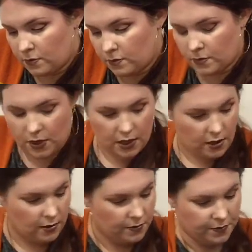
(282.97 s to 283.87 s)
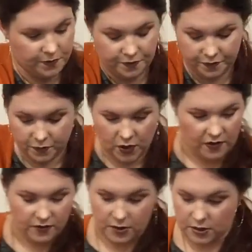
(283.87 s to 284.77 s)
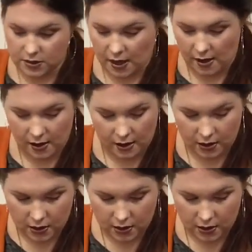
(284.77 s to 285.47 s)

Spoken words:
Okay, put off to the side,